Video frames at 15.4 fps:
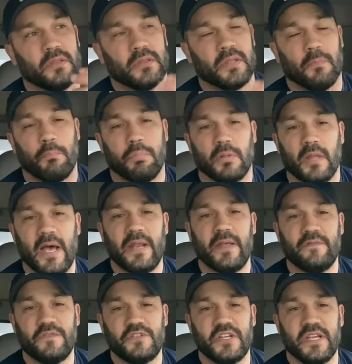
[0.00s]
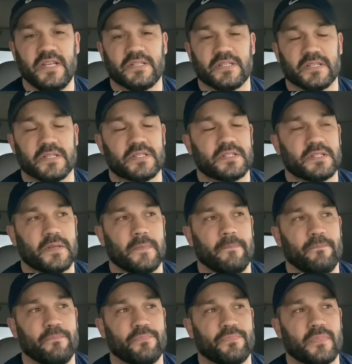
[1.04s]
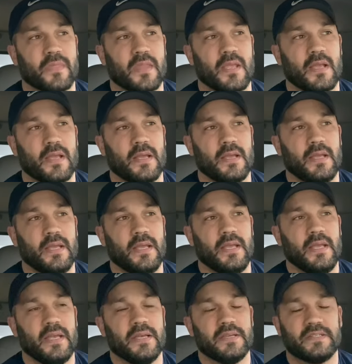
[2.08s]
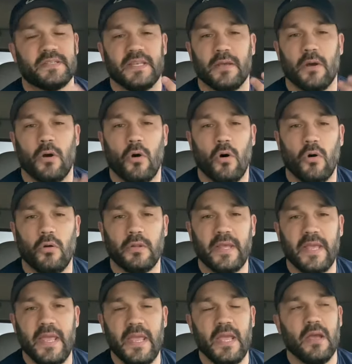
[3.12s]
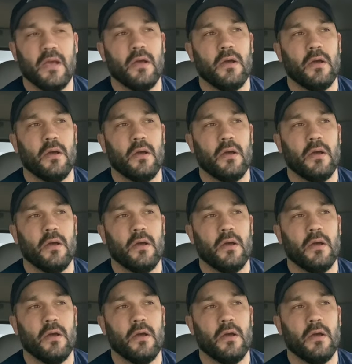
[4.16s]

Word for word: The blood of Jesus is the only